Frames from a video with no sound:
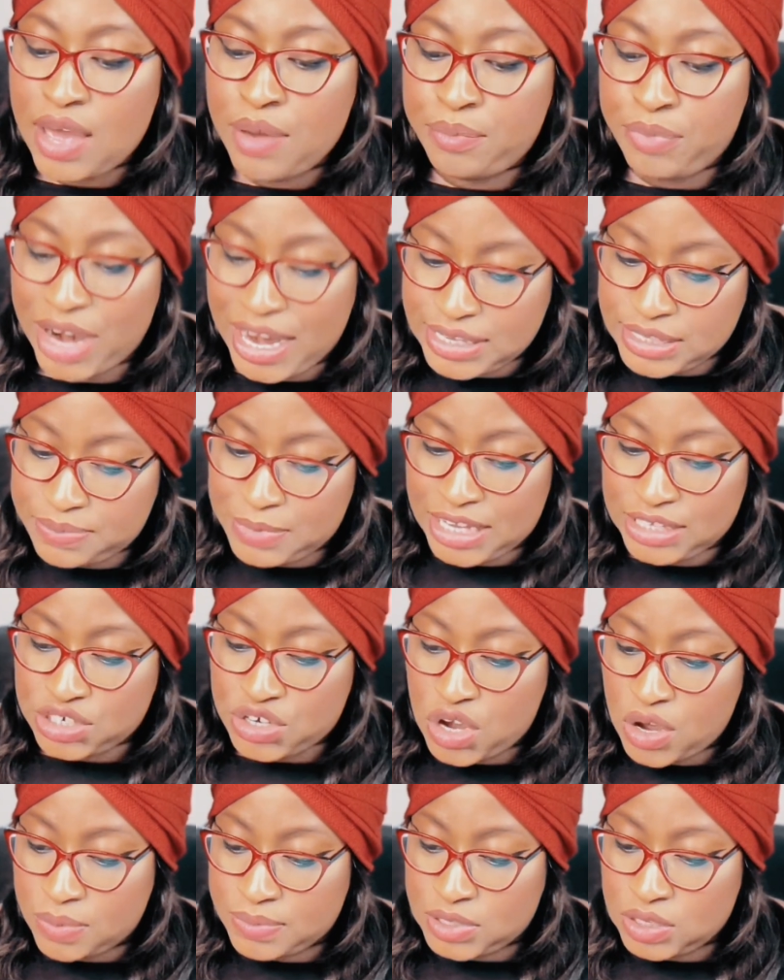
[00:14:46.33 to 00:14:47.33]
Prize match
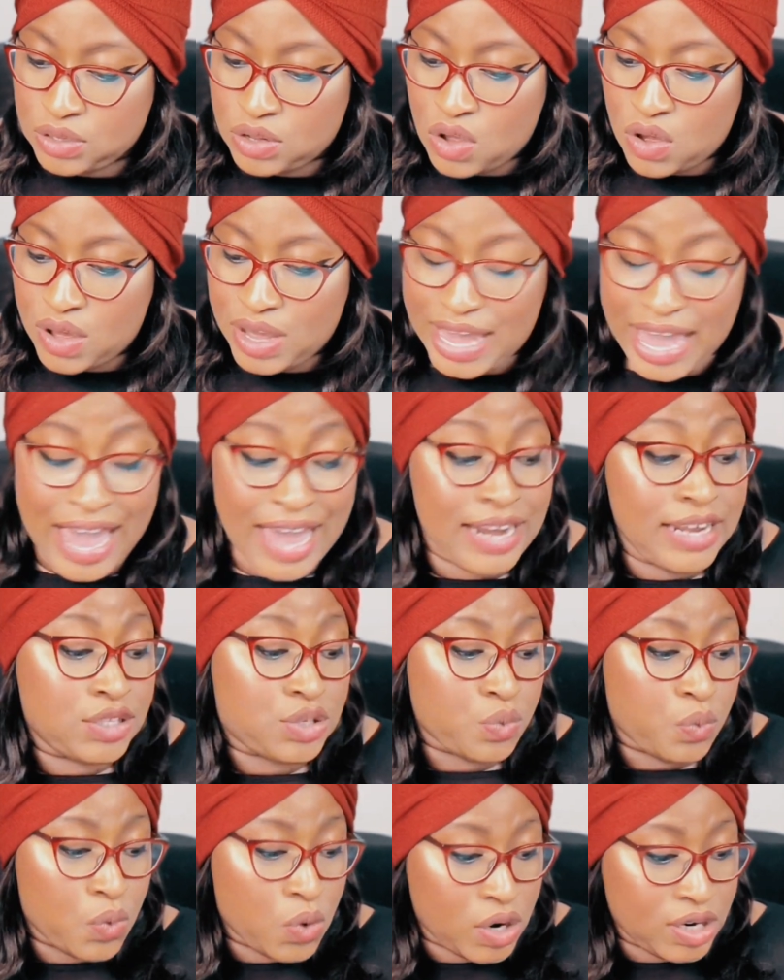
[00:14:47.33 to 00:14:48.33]
comes along and
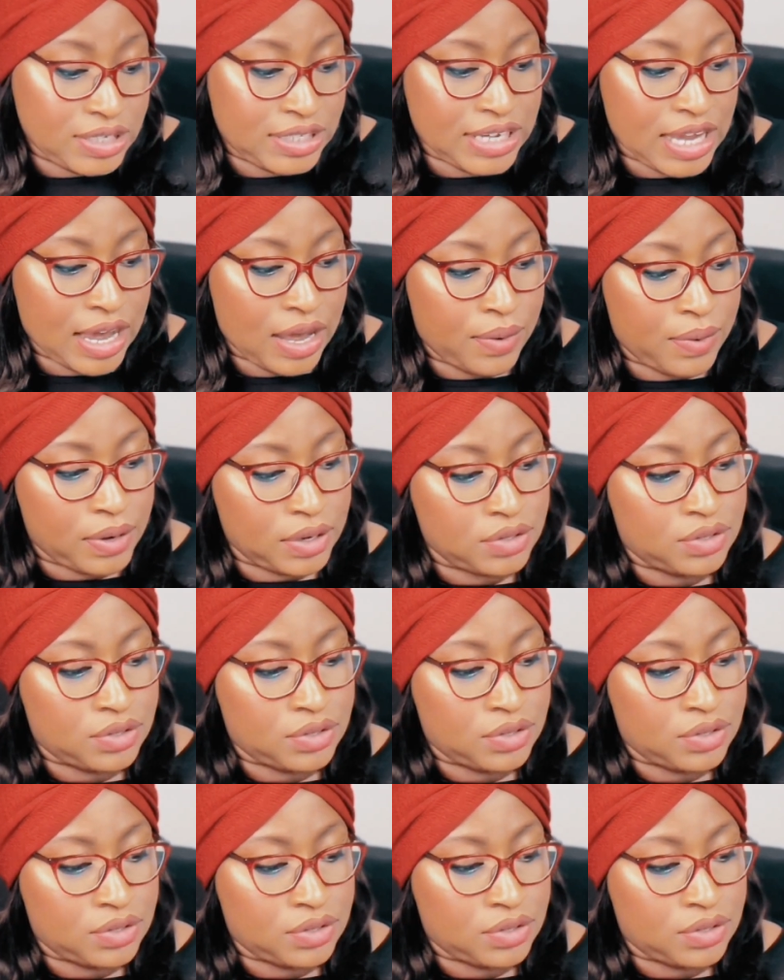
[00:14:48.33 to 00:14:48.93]
it's War Tower.